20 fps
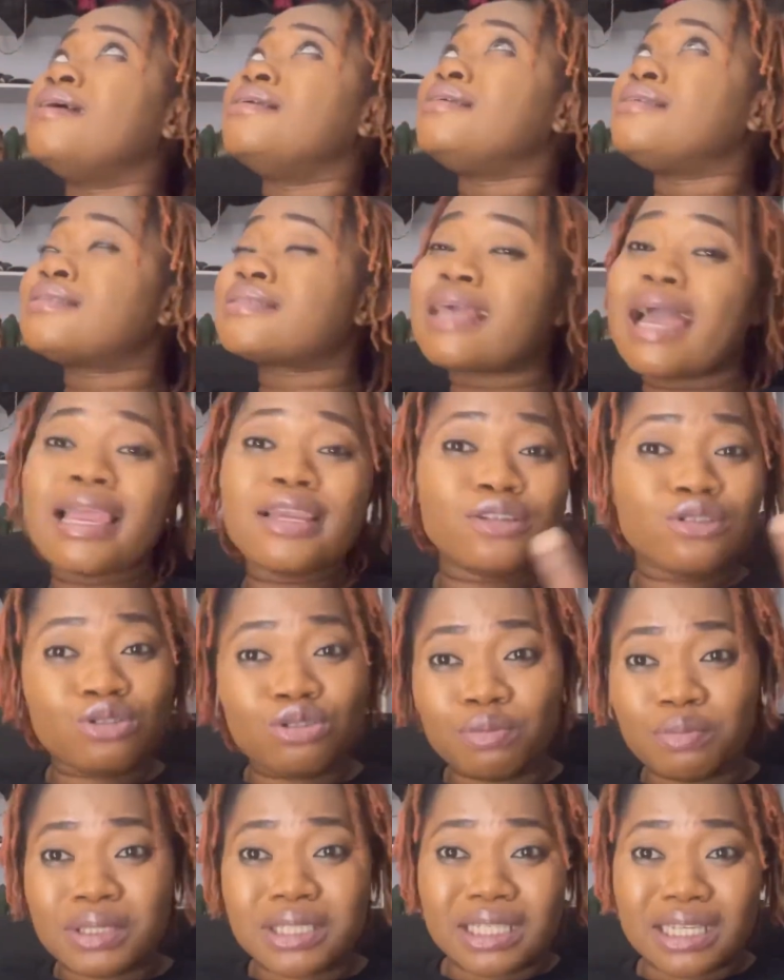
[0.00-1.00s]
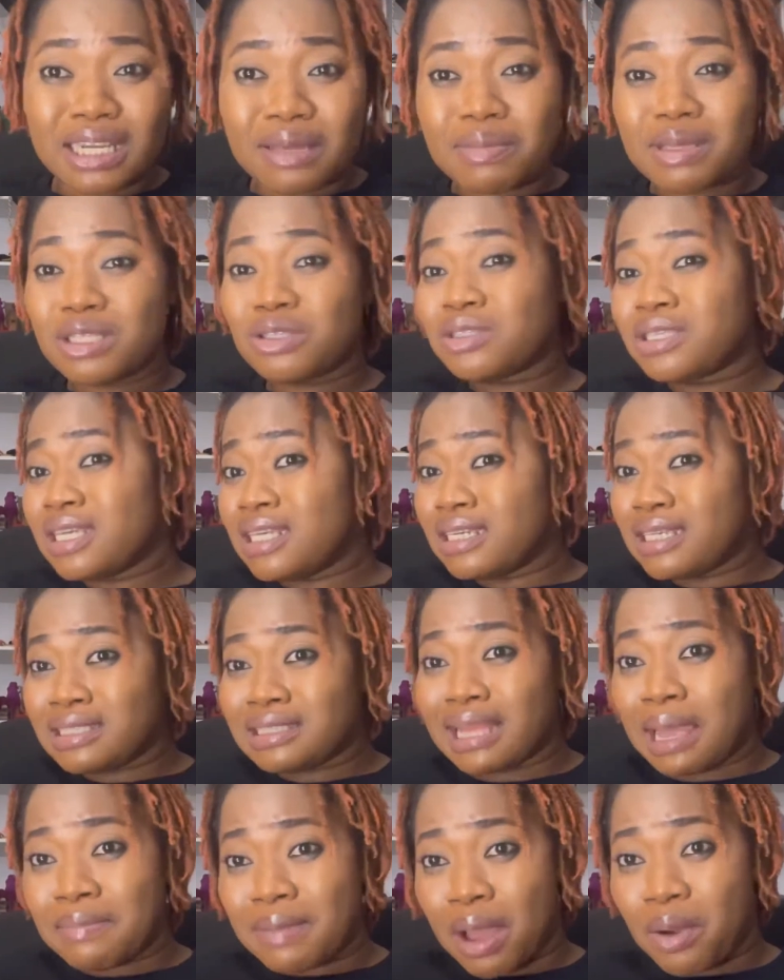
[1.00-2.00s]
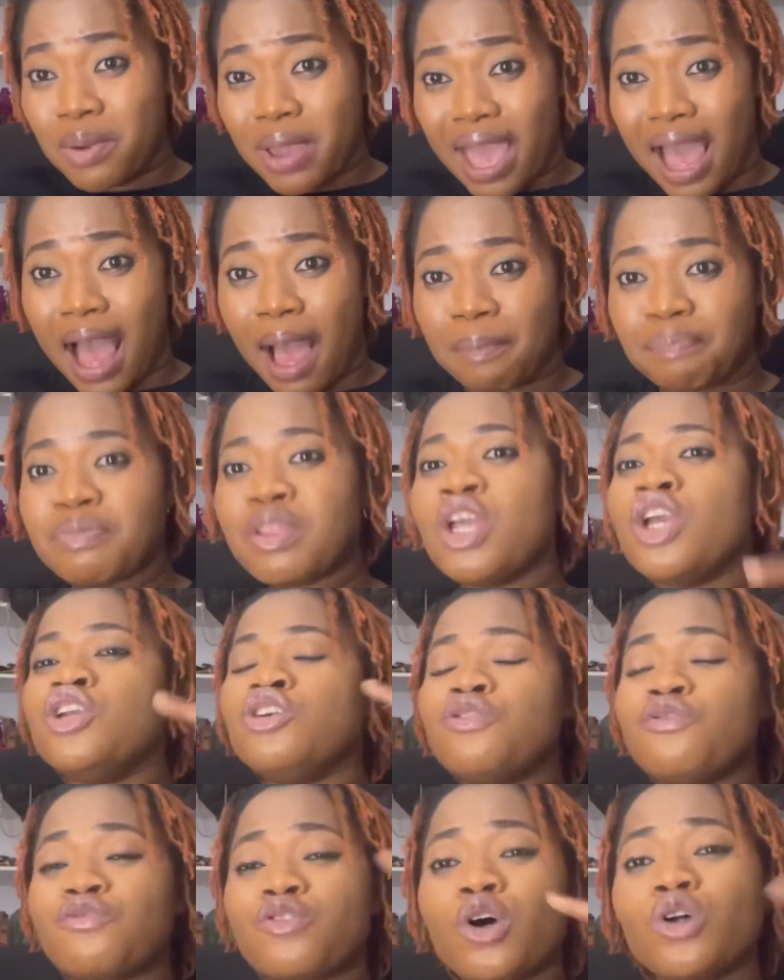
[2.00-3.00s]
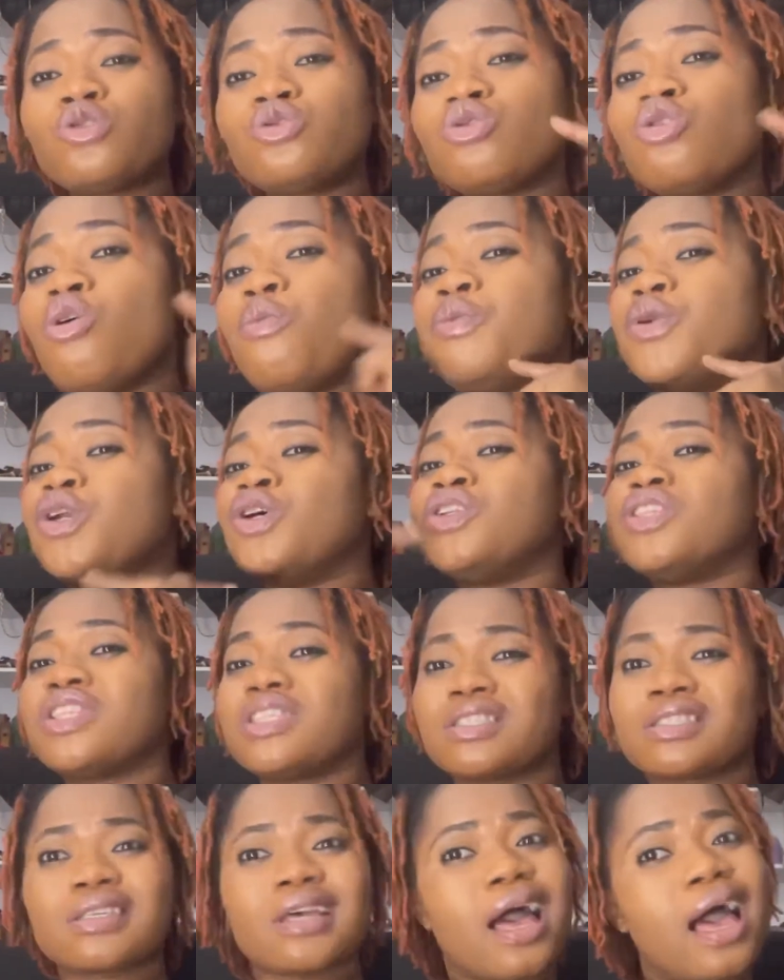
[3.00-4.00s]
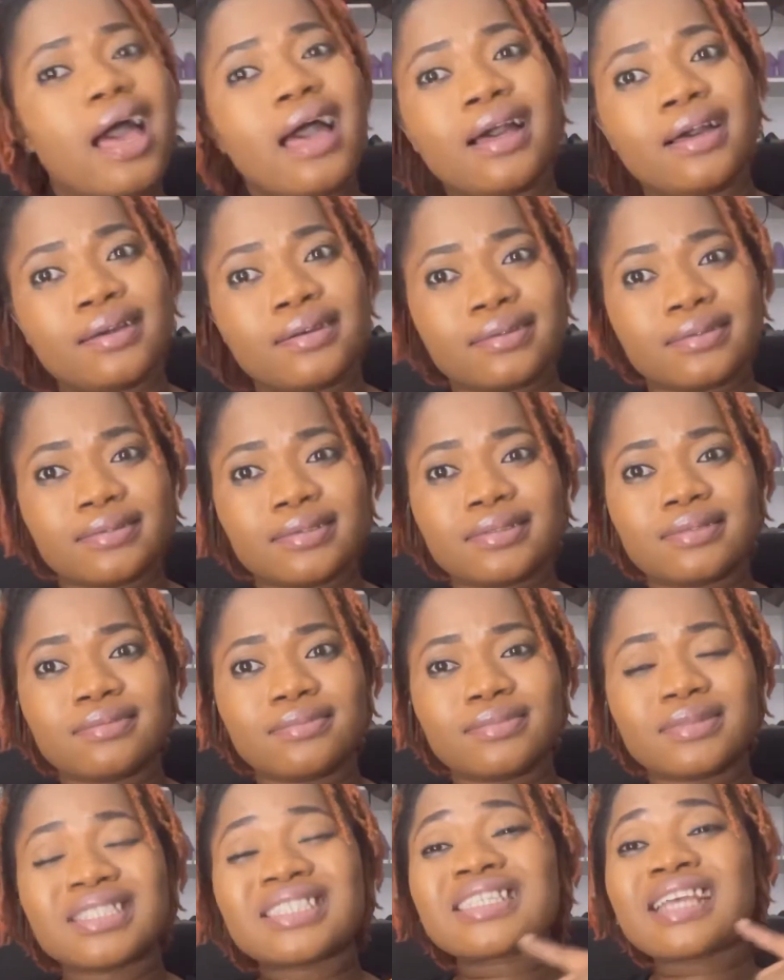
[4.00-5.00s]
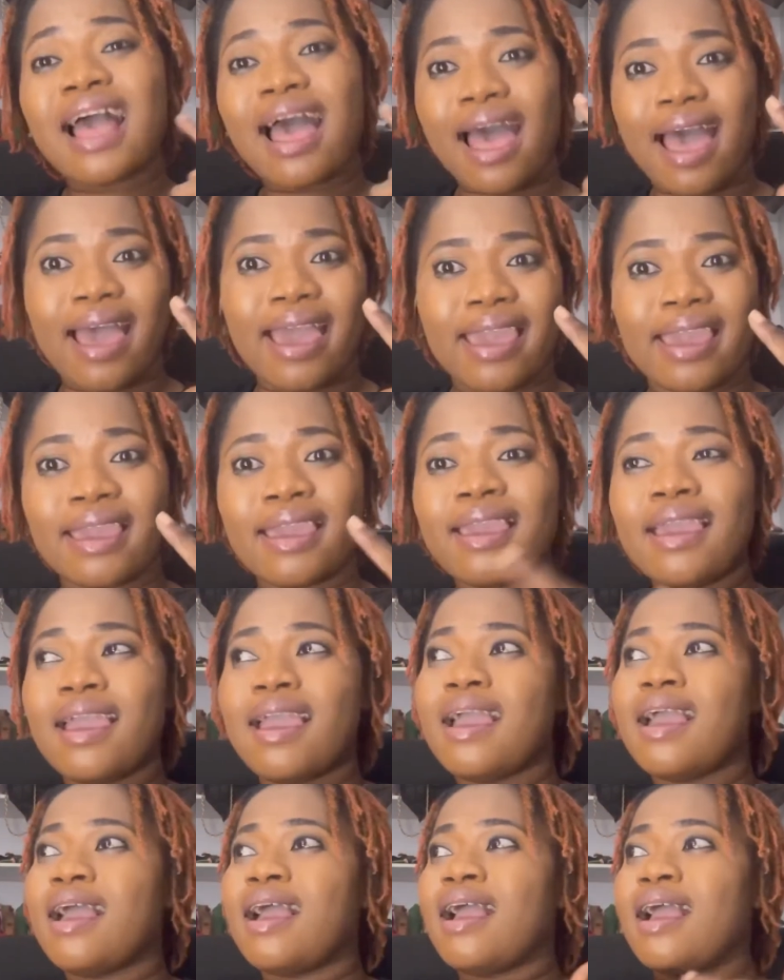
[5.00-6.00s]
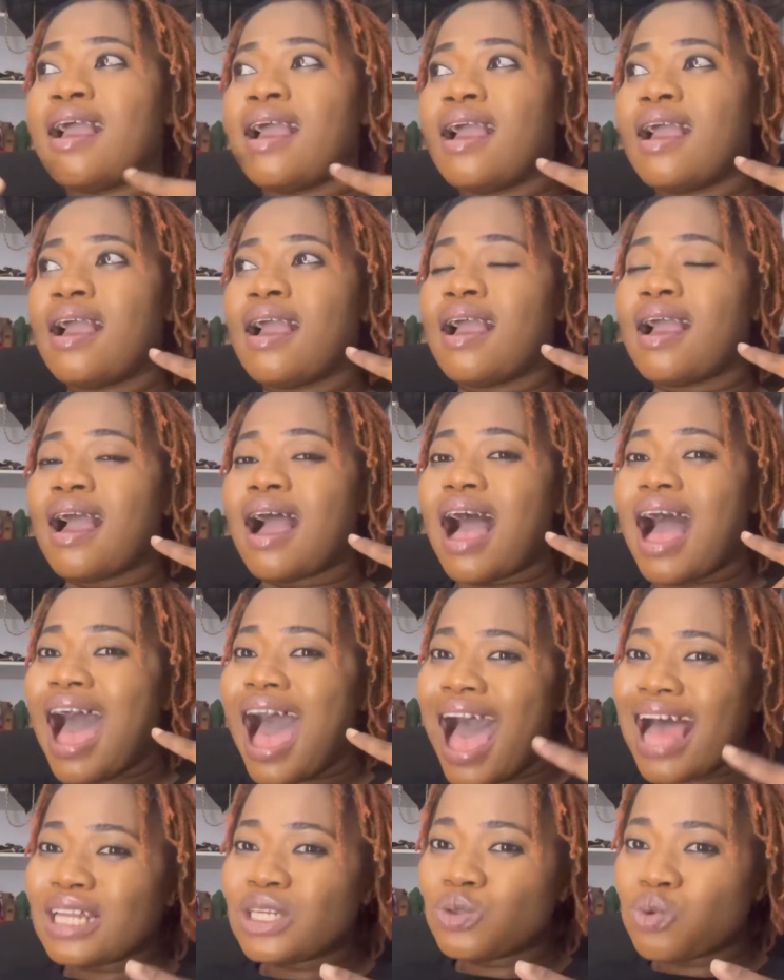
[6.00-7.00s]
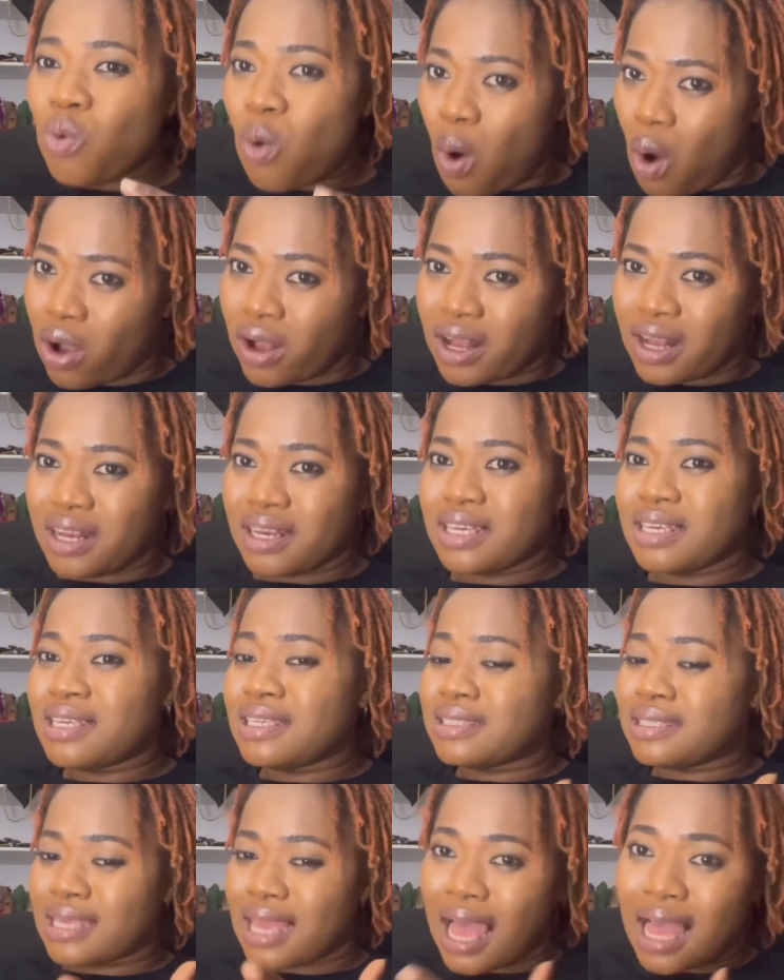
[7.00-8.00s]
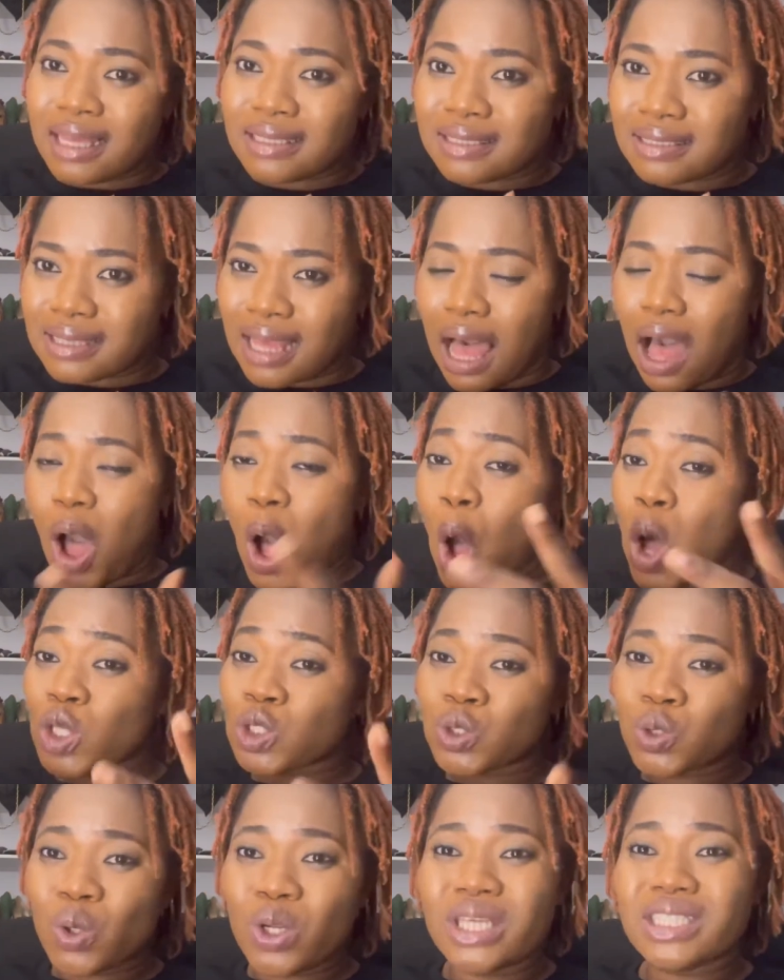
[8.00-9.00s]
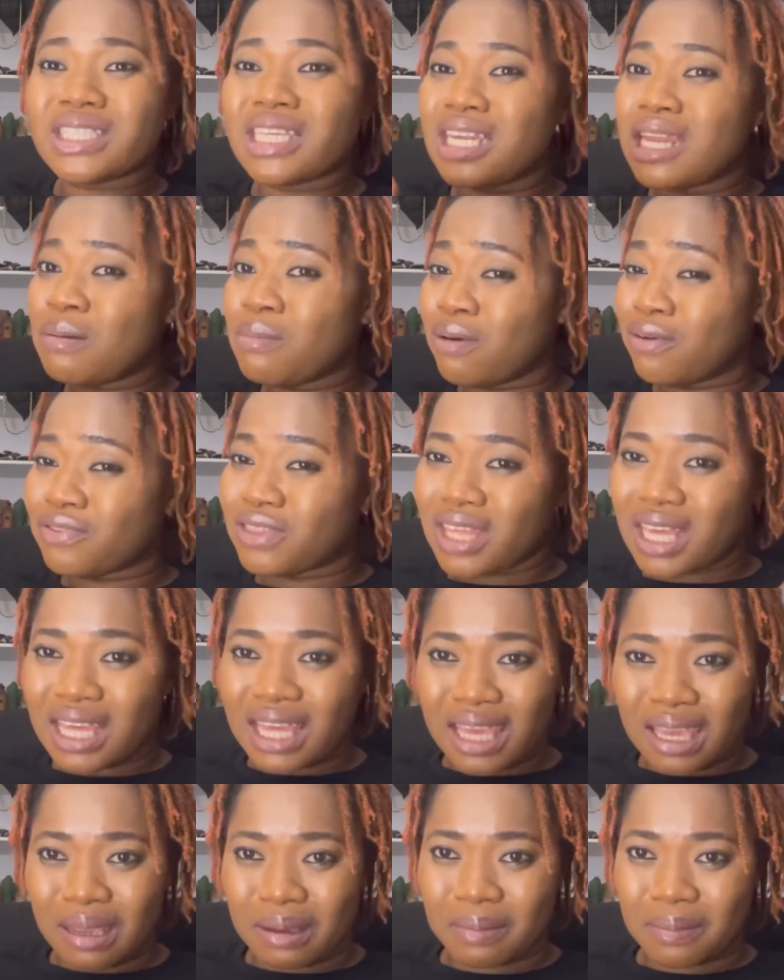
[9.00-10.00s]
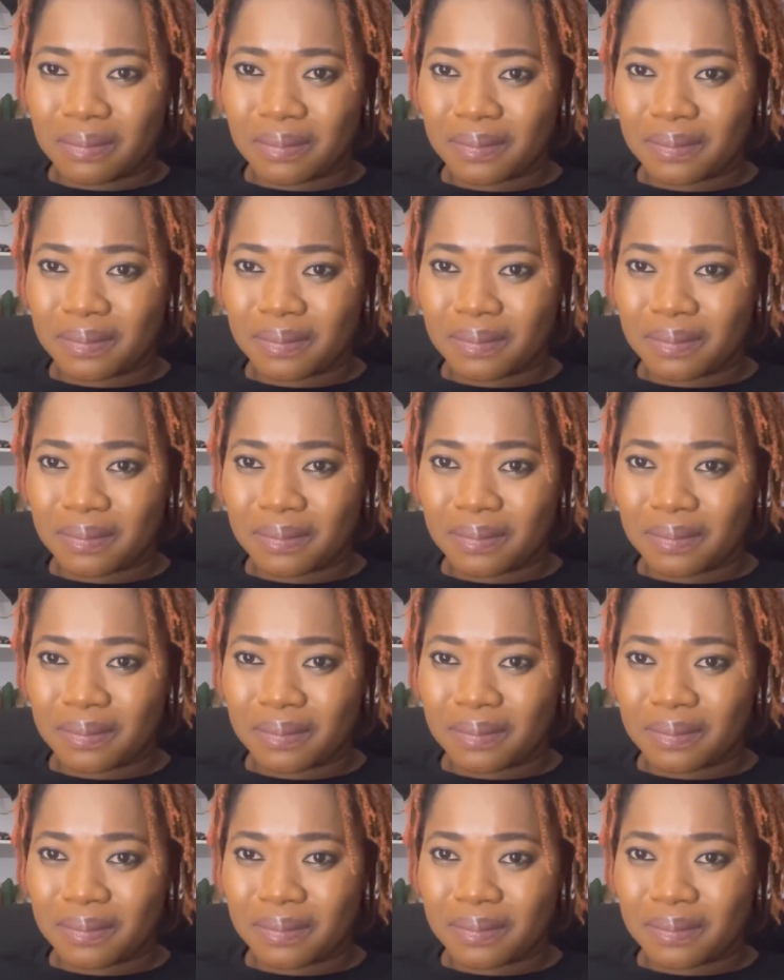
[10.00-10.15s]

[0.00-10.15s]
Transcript: sky used to be the limit. You see, in this time that we have, you've got to go beyond the sky. Hard work is the answer. Hustle is the name of the game.